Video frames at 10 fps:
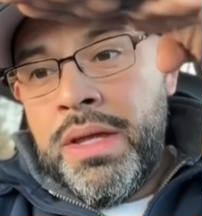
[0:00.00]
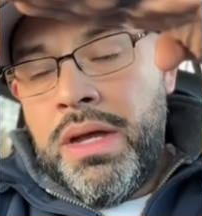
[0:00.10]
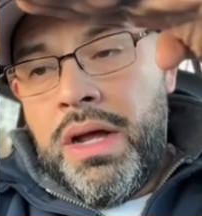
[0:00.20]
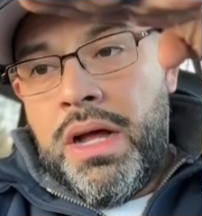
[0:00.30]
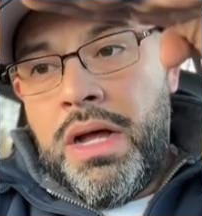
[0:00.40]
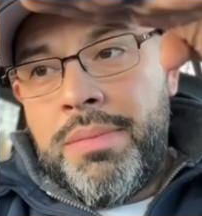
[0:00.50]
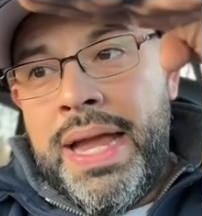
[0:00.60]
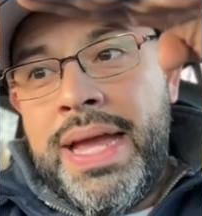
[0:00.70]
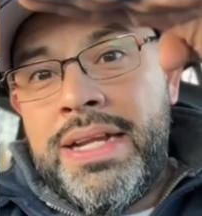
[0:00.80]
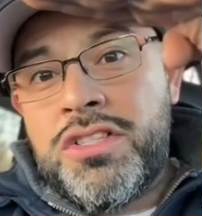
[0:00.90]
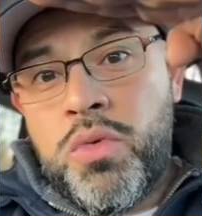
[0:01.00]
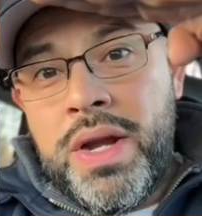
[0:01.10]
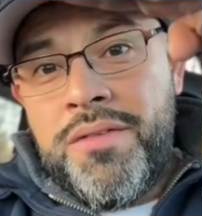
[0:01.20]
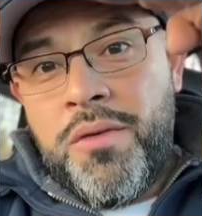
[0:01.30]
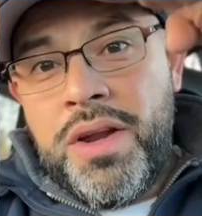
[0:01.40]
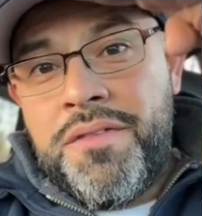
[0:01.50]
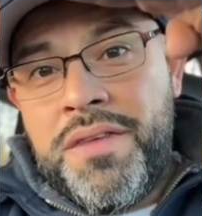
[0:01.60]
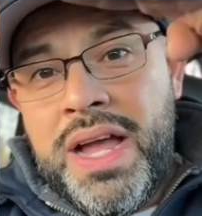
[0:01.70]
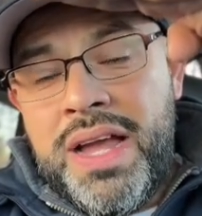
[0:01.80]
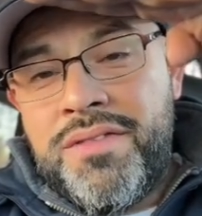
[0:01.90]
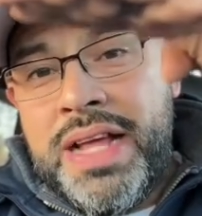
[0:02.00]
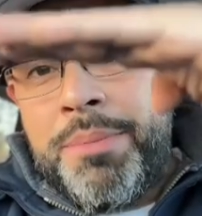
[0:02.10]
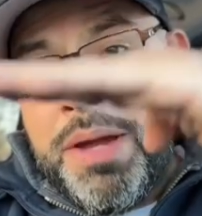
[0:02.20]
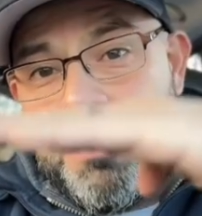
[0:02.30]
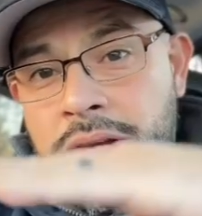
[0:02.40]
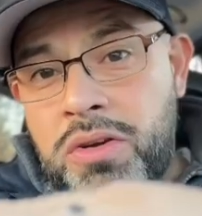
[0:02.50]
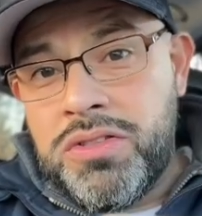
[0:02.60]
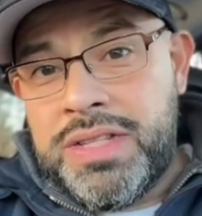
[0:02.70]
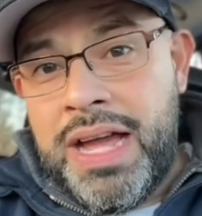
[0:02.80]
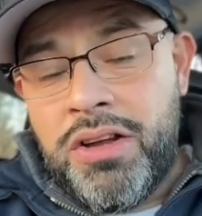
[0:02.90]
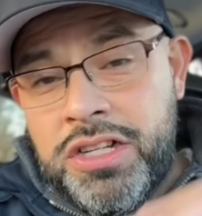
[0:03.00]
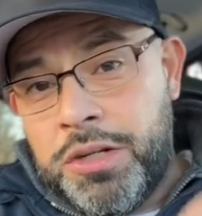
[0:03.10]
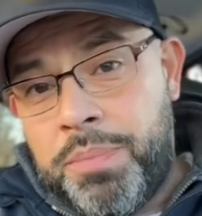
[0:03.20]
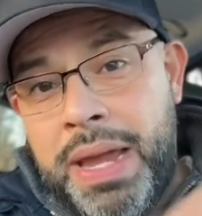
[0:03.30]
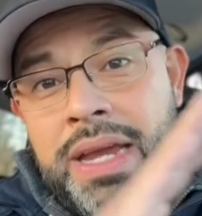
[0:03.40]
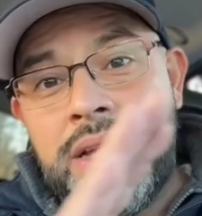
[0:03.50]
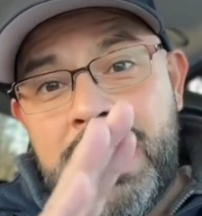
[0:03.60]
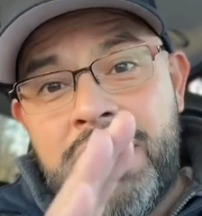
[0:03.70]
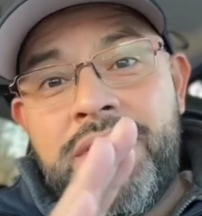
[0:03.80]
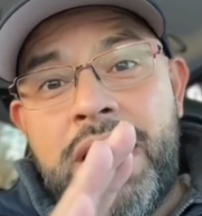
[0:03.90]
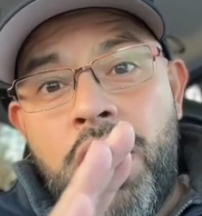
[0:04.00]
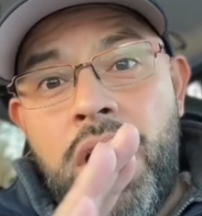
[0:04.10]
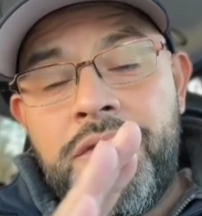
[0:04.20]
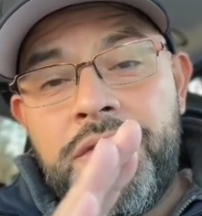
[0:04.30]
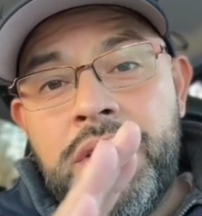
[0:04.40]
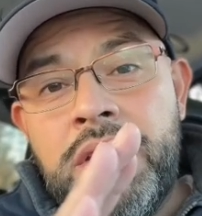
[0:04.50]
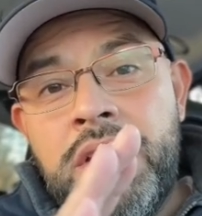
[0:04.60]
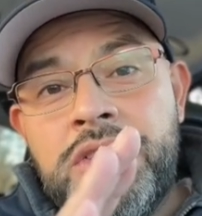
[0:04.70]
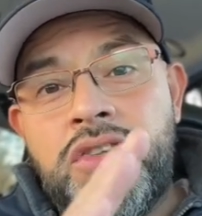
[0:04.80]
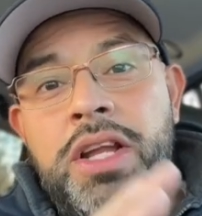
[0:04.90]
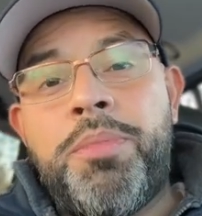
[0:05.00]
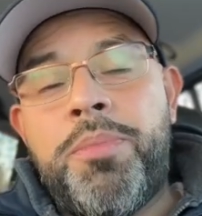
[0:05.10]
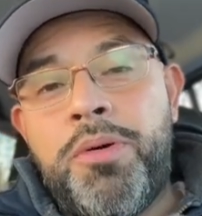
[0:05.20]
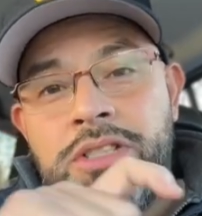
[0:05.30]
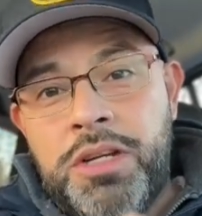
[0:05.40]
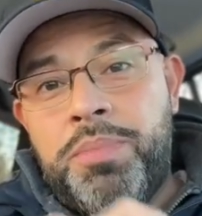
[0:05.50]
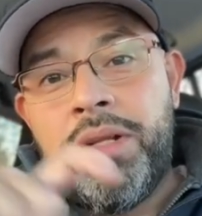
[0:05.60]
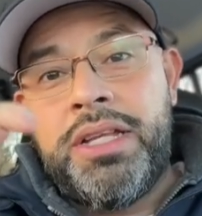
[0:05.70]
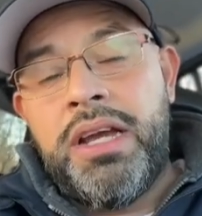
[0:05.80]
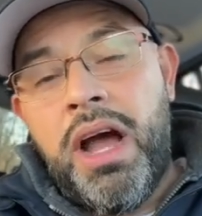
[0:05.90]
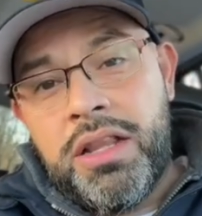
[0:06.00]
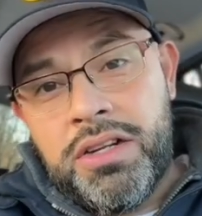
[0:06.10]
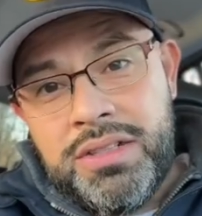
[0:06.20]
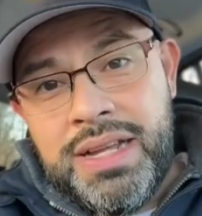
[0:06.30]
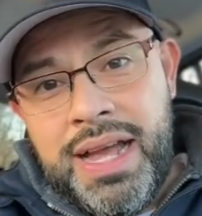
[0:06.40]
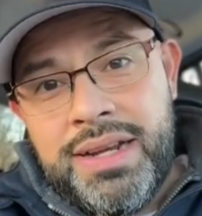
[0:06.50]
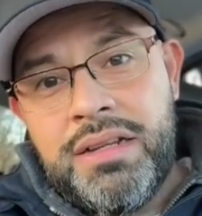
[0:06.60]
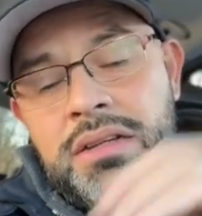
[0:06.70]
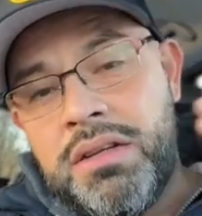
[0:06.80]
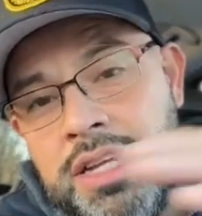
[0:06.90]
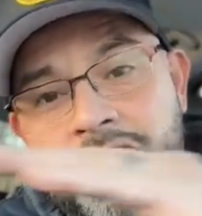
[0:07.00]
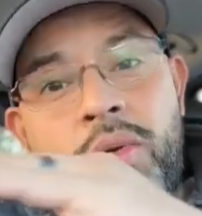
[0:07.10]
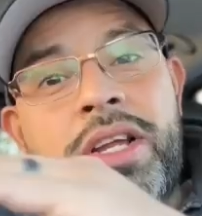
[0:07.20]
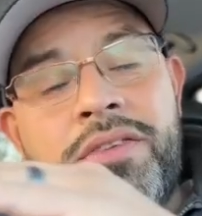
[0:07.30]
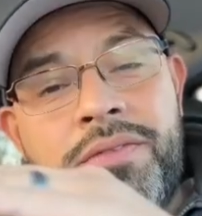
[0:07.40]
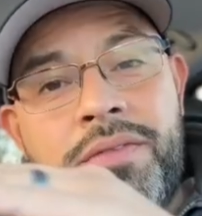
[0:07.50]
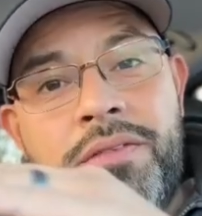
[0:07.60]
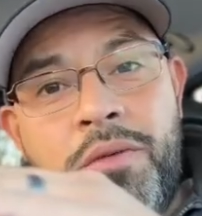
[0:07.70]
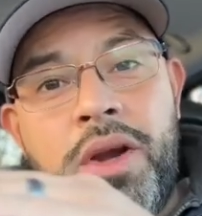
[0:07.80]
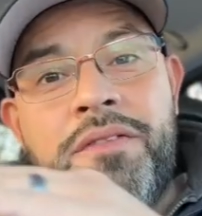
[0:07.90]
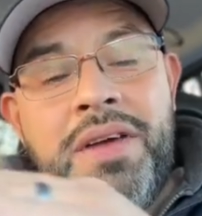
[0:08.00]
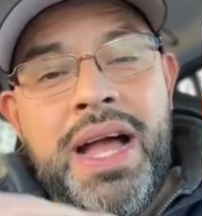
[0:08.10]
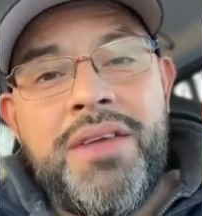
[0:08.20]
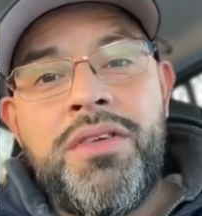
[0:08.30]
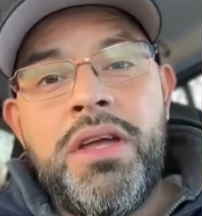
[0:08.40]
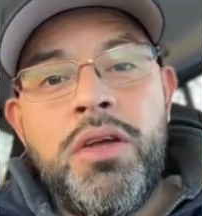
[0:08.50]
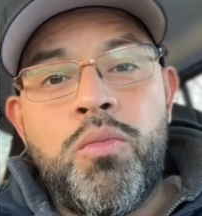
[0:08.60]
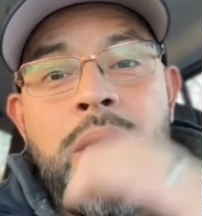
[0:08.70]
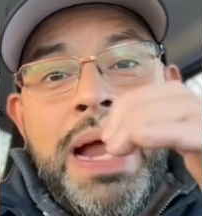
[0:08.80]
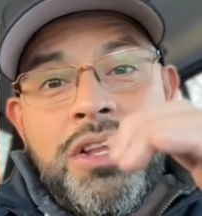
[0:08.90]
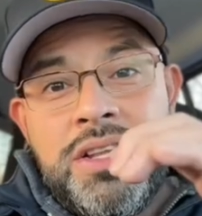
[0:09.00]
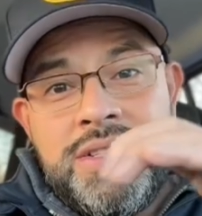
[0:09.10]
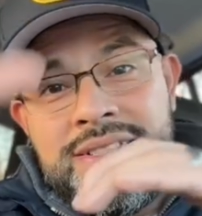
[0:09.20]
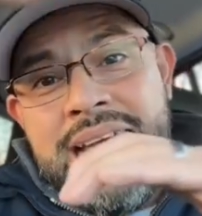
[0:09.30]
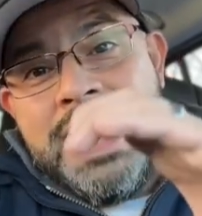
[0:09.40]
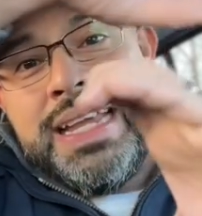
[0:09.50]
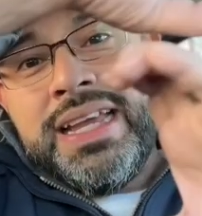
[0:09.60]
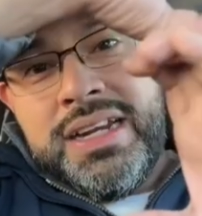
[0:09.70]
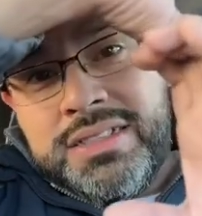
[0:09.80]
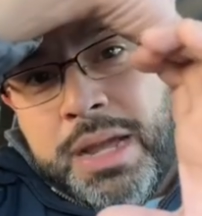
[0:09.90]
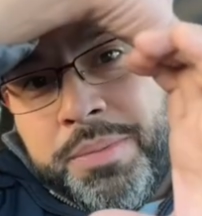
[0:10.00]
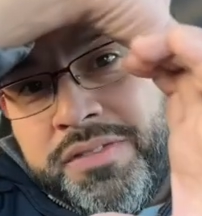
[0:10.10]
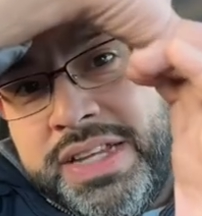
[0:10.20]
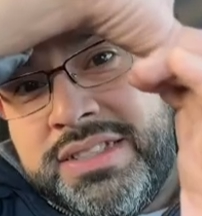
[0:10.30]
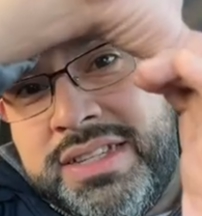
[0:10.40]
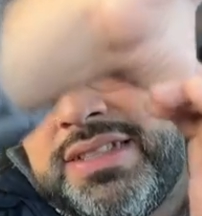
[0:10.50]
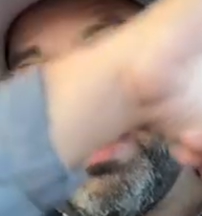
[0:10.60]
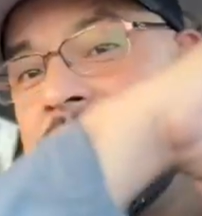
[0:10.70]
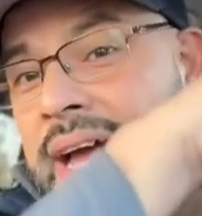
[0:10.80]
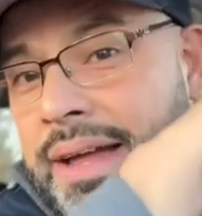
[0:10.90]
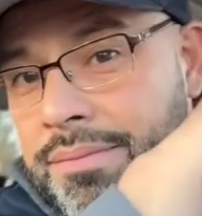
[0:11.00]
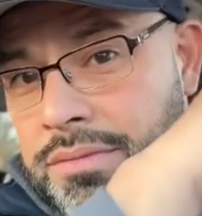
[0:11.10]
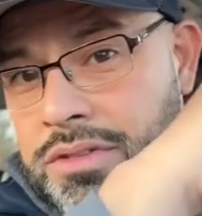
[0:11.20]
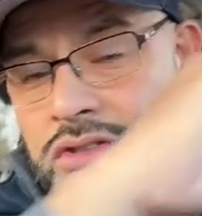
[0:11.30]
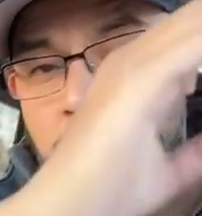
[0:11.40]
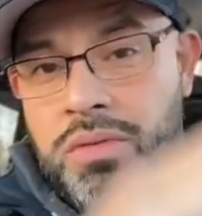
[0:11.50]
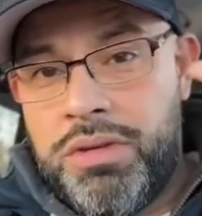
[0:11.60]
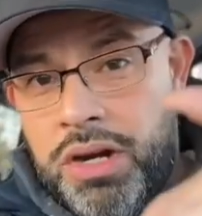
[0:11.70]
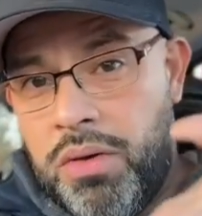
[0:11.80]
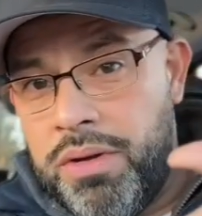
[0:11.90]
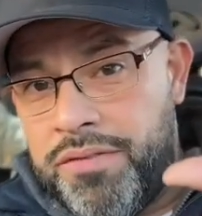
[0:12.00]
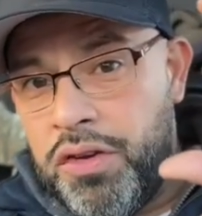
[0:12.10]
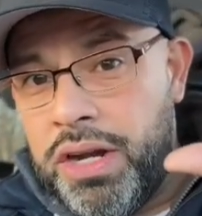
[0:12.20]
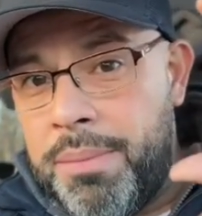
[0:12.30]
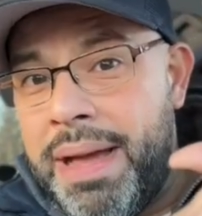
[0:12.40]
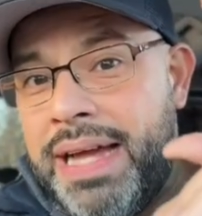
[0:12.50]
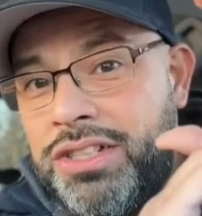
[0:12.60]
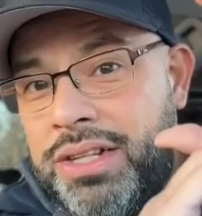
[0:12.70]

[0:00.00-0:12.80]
And in 2045, that payment goes down because you're paying a lot of that off. So they're proposing to put the other debt in 2045 rather than stacking it on top of the existing debt. So, if you could imagine